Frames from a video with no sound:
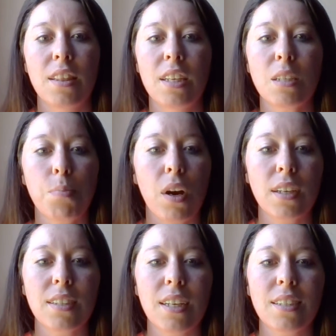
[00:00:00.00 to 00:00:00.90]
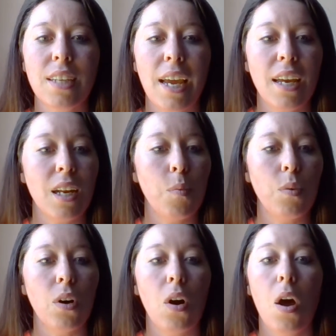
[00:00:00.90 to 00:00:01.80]
This process can and
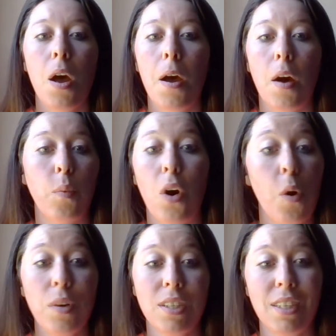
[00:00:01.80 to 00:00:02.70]
will always